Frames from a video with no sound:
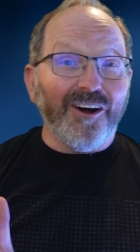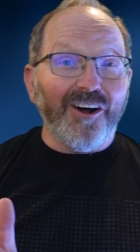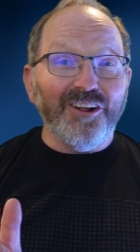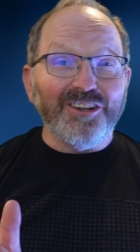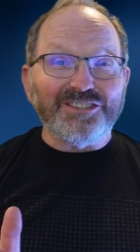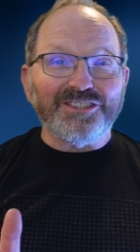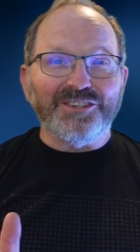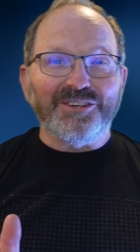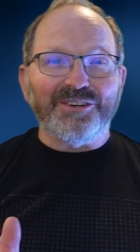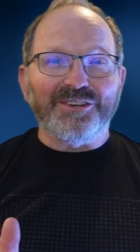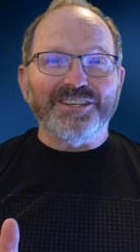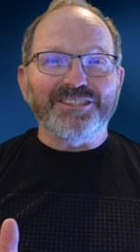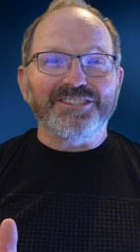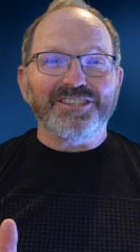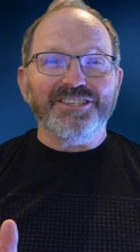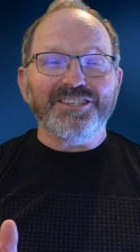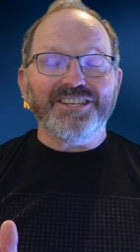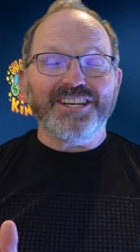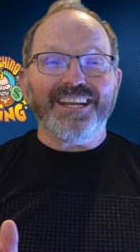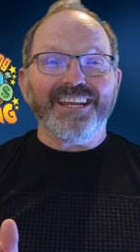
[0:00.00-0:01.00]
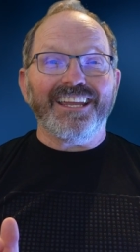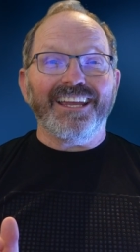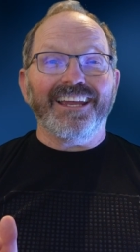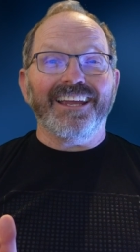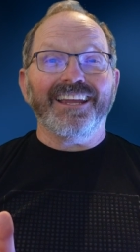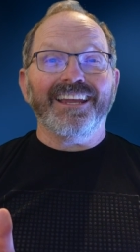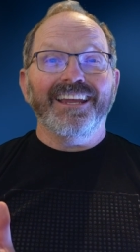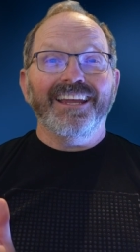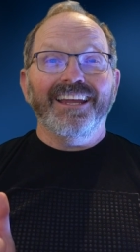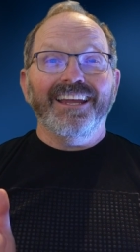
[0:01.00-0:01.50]
also known as Cha-Ching
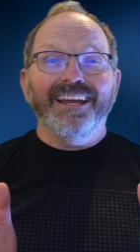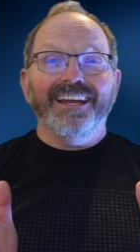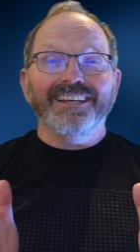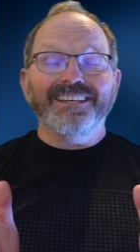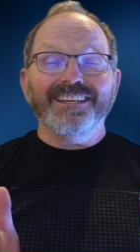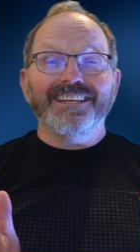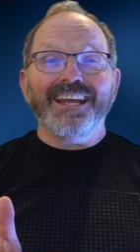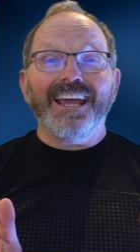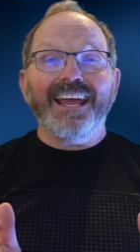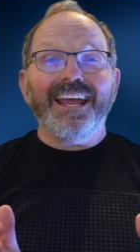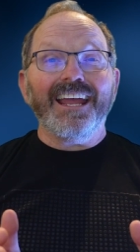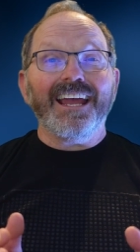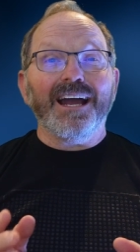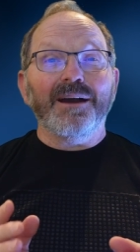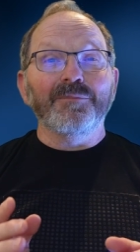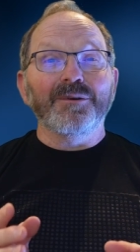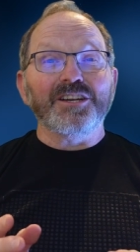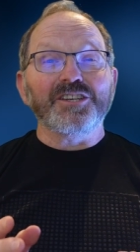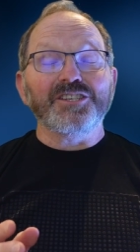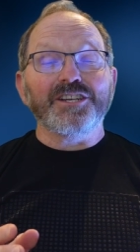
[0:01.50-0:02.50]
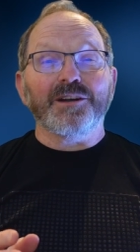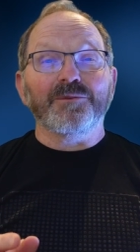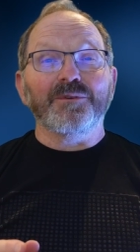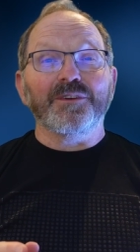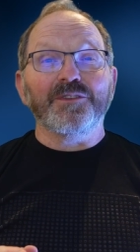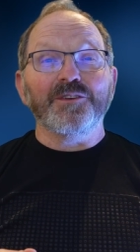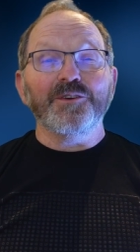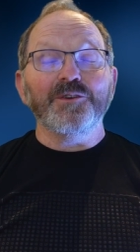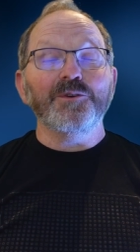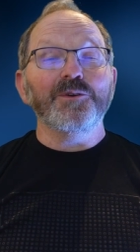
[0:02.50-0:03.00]
King, and today I'm going to share
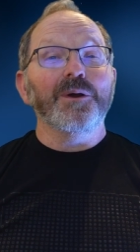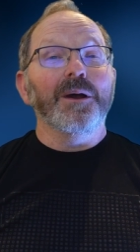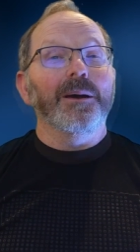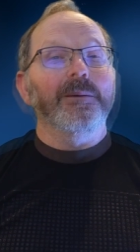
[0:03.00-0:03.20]
with you